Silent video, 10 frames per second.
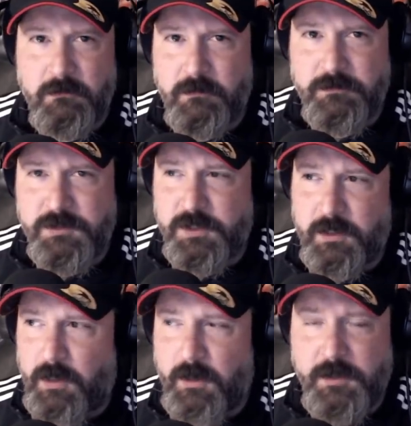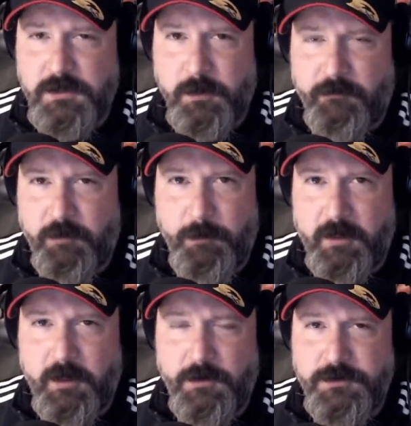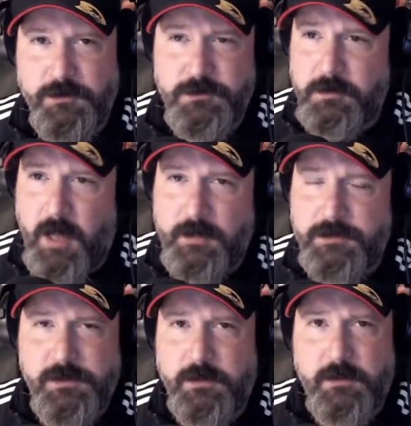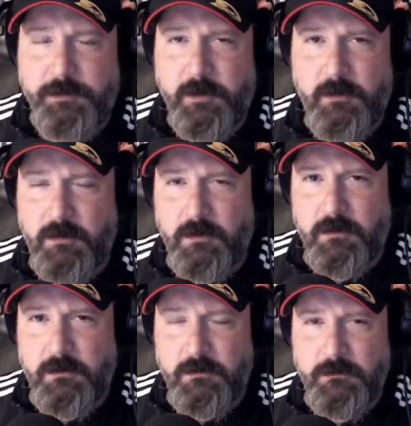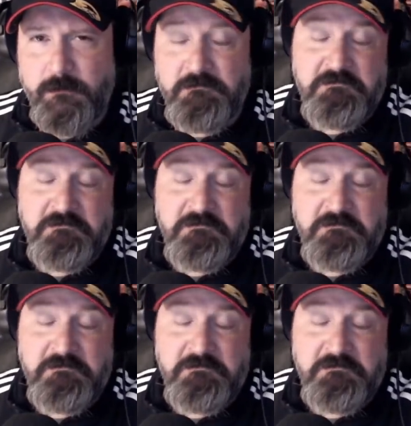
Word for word: sitting on ice with everybody else who's not sick, apparently. I don't even